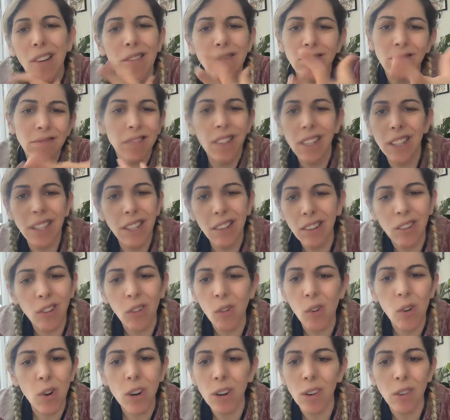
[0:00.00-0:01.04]
I don't know.
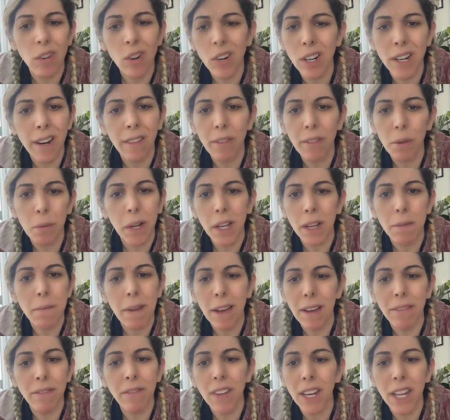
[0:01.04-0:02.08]
Uh, or, or
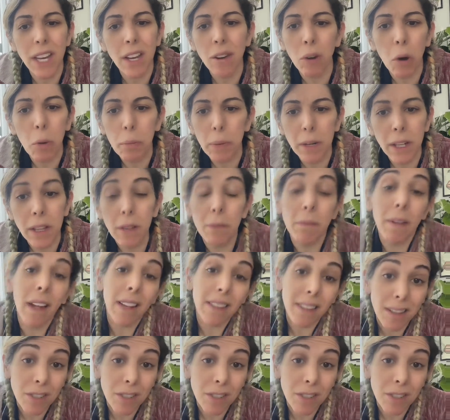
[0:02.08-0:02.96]
everybody can make a video opening them.